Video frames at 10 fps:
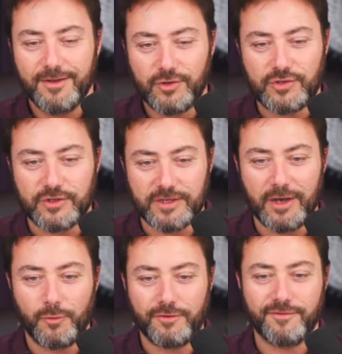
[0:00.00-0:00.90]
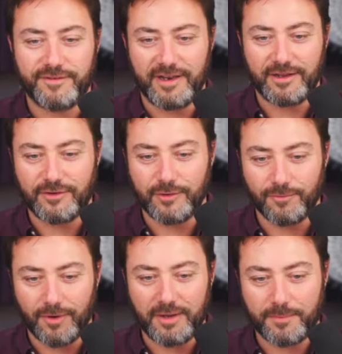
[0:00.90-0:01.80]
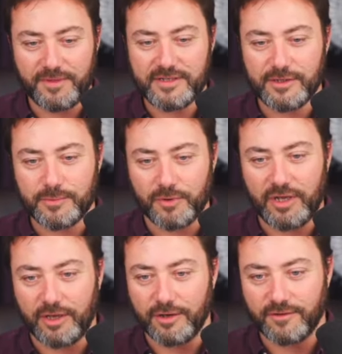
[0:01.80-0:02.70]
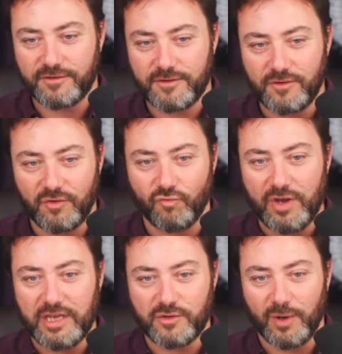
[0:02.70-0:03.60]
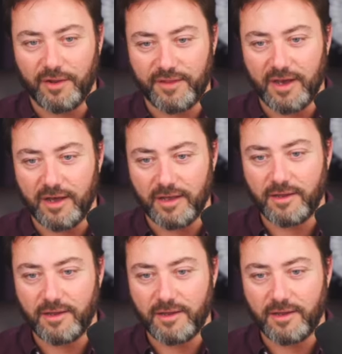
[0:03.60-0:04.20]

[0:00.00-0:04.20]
It's just that I wouldn't feel I'd do it right. But this looks pretty good. It reads well on the eye.